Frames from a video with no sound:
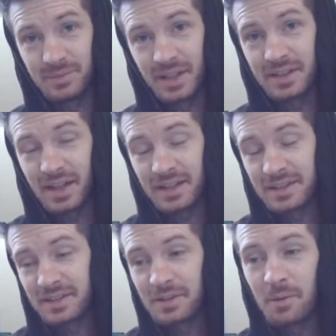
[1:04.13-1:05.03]
And I
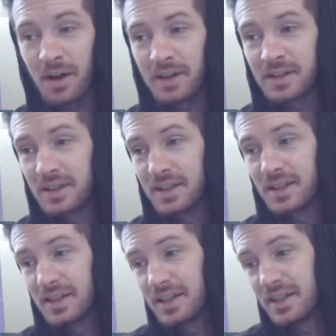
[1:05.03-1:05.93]
can see why.
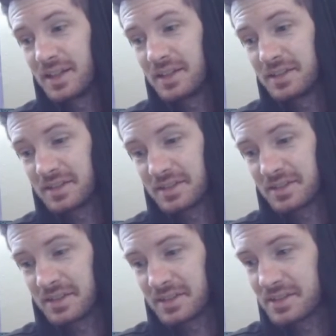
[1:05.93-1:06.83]
It is
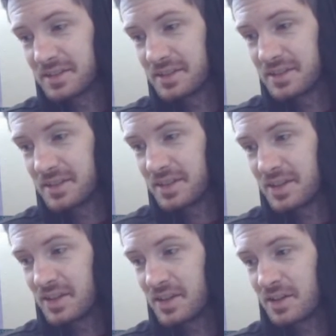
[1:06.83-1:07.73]
just,
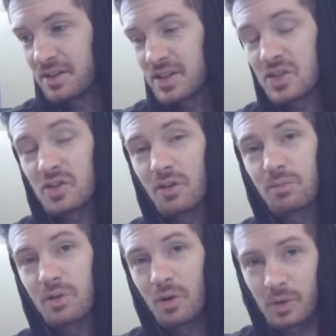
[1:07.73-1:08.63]
it's so
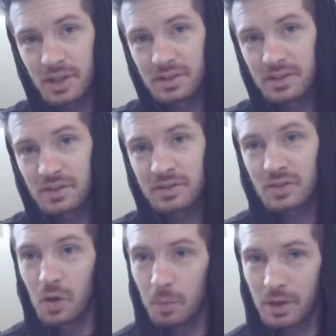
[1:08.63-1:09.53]
broken. There's
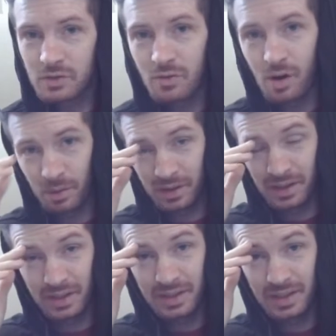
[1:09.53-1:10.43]
so much wrong with
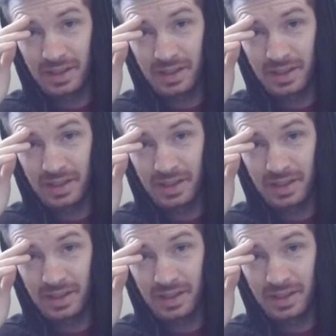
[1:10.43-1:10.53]
it.